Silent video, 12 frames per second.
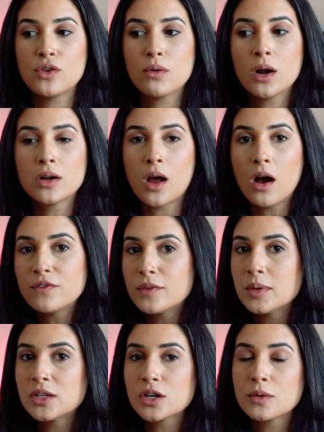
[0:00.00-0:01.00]
you are not
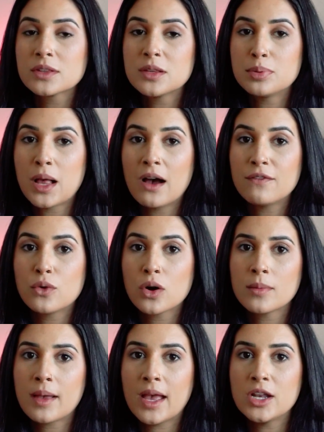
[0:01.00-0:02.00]
familiar with the
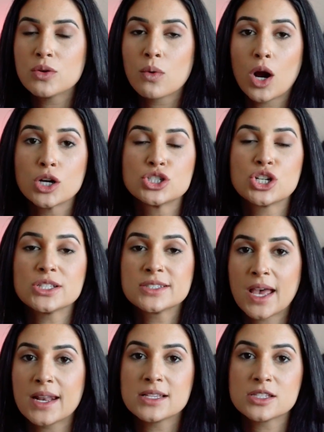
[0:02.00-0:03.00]
platform and you are
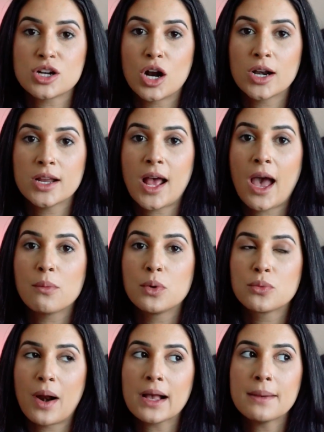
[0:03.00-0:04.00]
just getting started, I
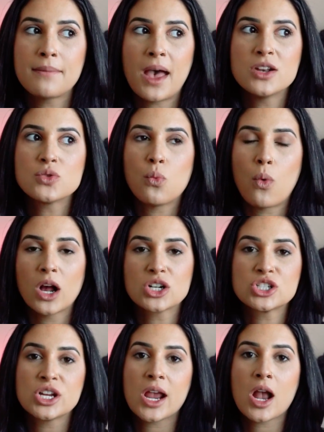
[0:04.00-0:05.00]
would recommend
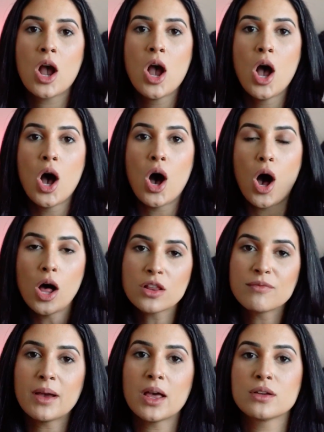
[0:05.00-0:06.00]
watching all
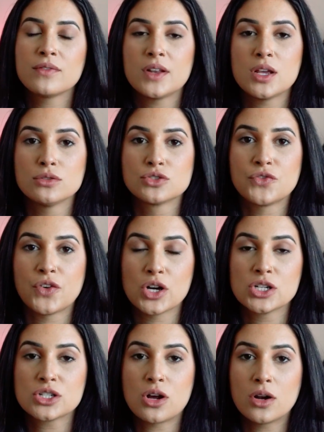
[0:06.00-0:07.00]
of my other videos
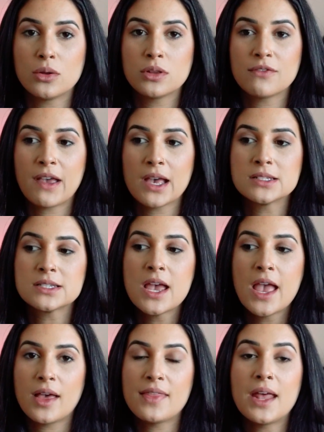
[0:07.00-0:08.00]
first on OnlyFans
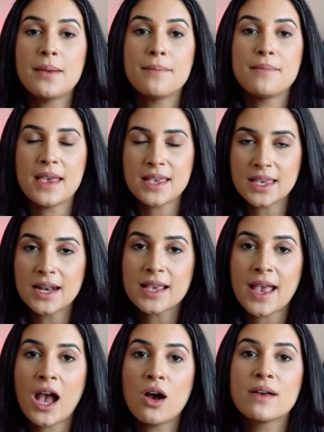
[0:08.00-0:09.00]
and then making an
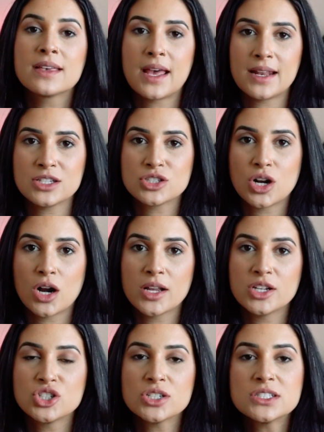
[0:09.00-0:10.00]
account and getting
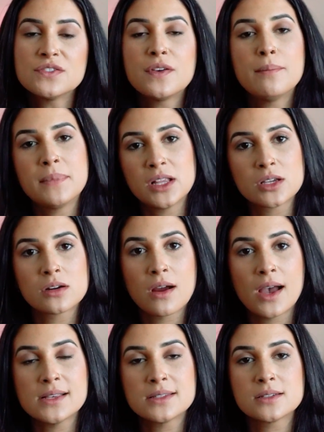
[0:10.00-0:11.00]
started just to
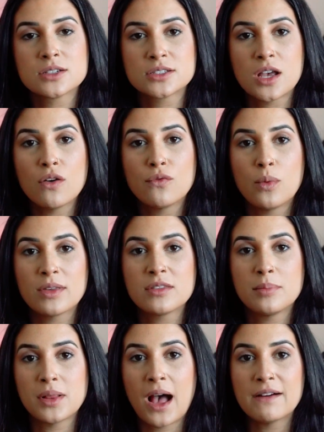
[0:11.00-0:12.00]
familiarize yourself with
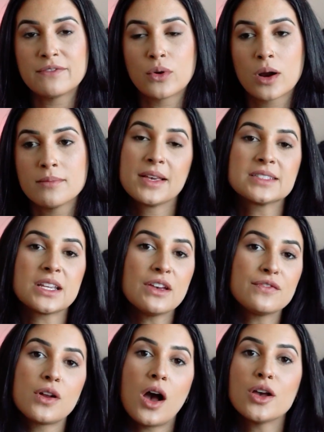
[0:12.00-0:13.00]
the platform. Because
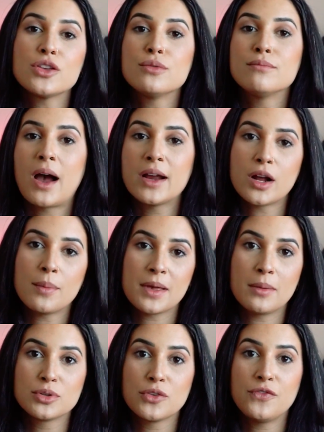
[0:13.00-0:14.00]
if not, you might not be
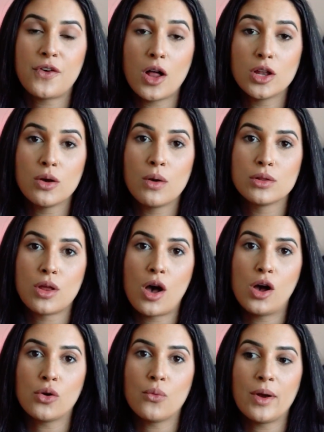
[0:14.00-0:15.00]
able to follow
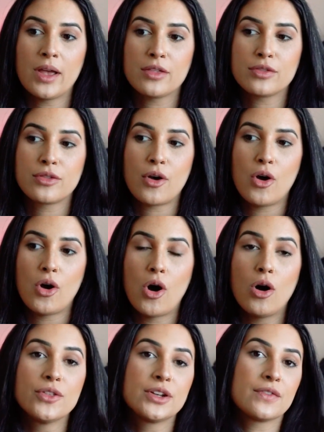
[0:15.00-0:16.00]
along with
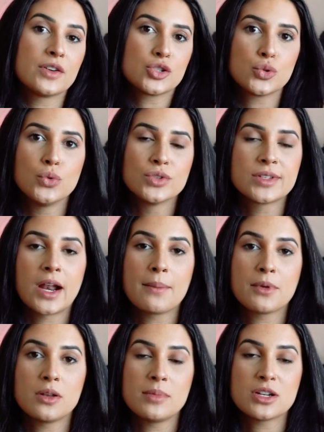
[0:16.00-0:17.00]
all the different tools that
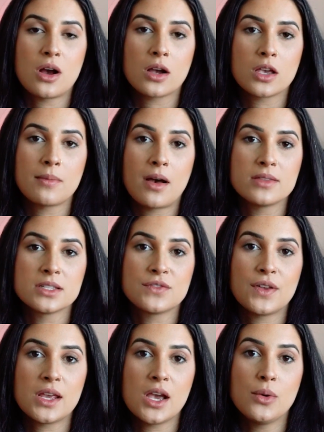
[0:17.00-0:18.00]
I'm going to be talking about in this
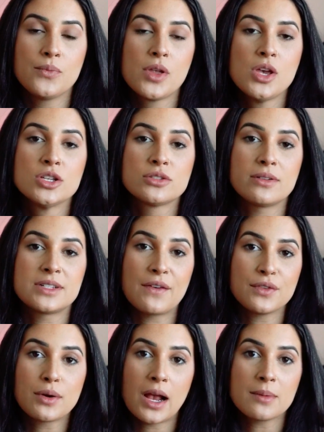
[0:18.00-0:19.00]
video. So I
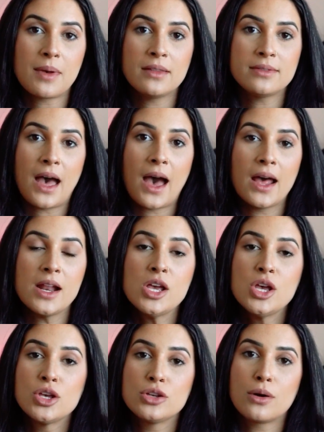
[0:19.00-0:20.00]
definitely recommend that.
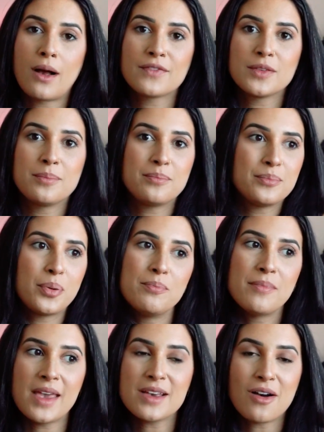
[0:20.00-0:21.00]
You don't have to
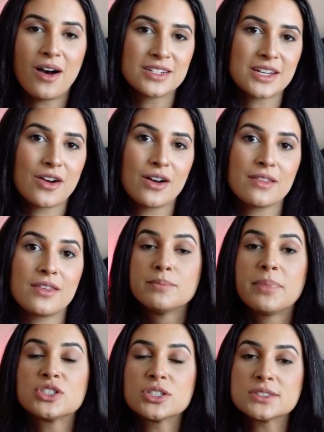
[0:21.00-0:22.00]
make content or anything,
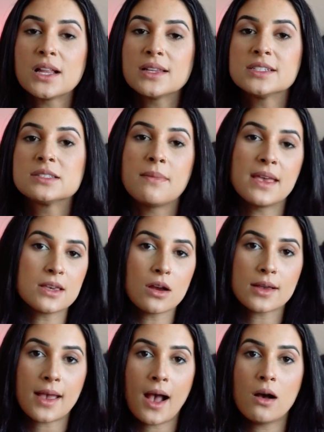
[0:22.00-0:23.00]
but just at least make your
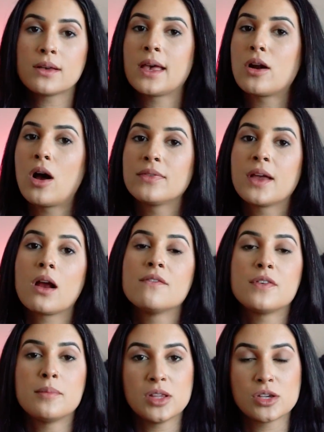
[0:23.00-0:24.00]
account, get on there and
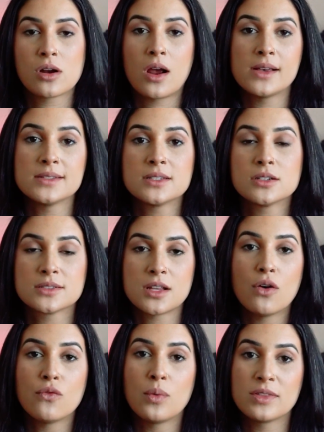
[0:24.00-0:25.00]
familiarize
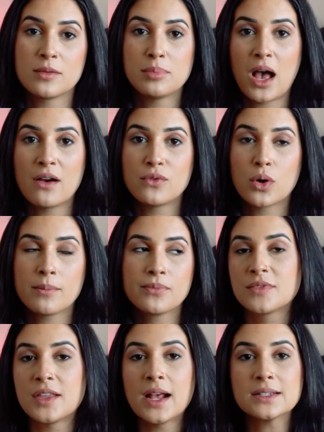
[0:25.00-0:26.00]
yourself with the platform.
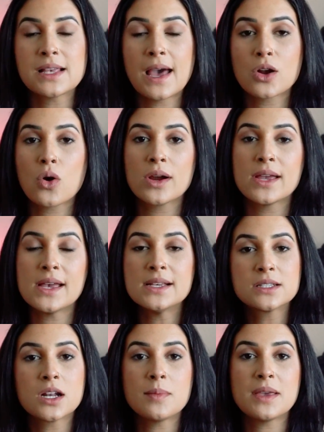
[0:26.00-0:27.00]
The next category
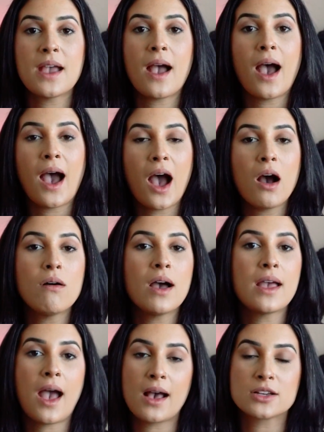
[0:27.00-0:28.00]
is going to be how
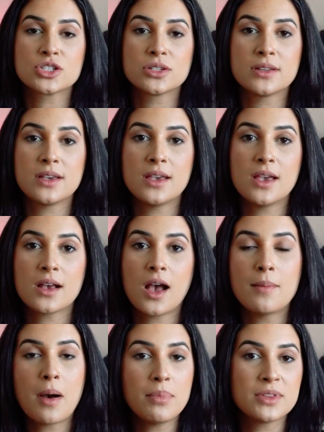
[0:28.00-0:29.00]
I actually
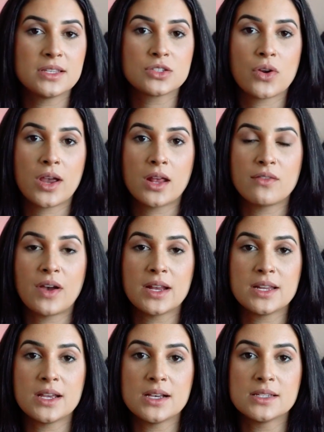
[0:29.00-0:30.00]
come up with these creative
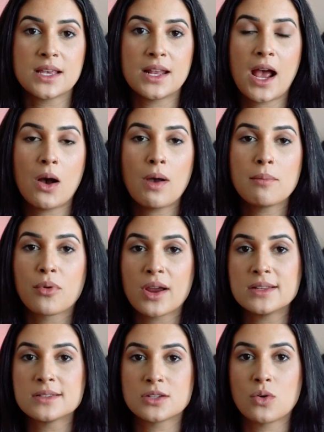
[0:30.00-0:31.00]
ideas and how I
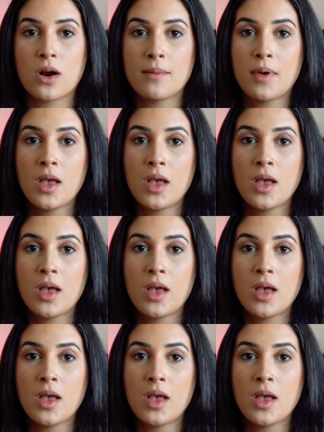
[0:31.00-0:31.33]
brainstorm.